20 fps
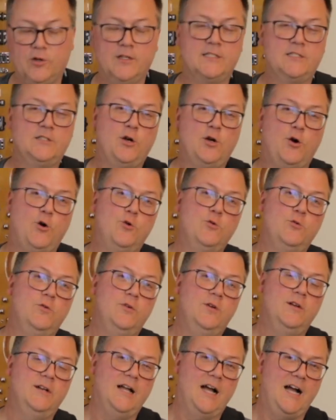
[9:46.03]
this
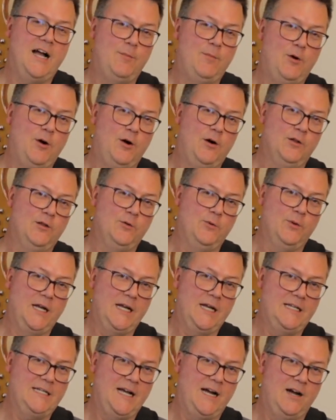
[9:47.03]
tone knob all the
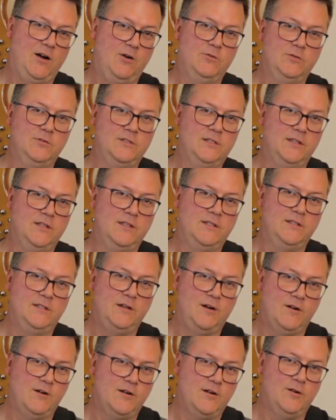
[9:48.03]
way down to the
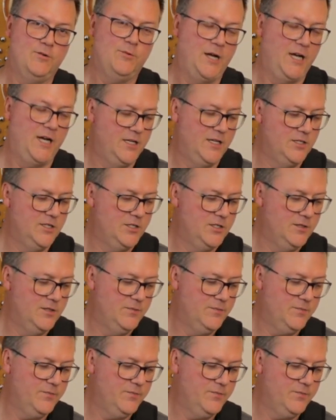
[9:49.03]
darker range.